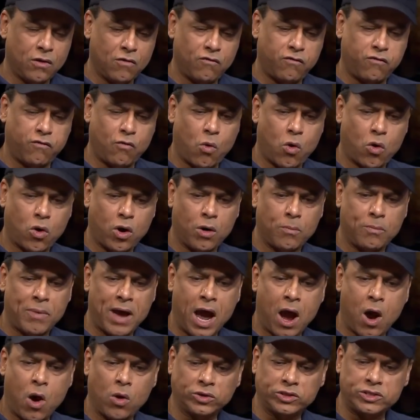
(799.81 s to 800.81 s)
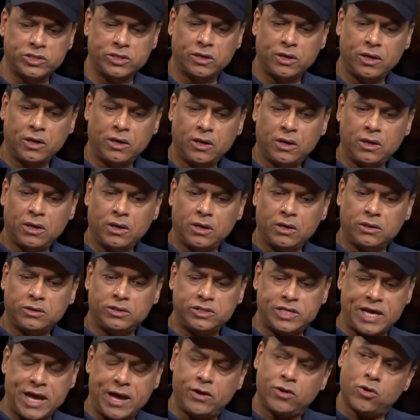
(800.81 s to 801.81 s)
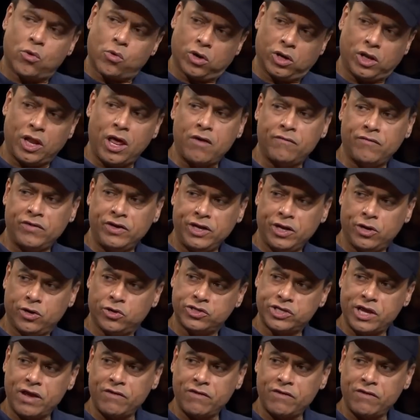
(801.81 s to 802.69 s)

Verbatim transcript: for about ten or eleven years,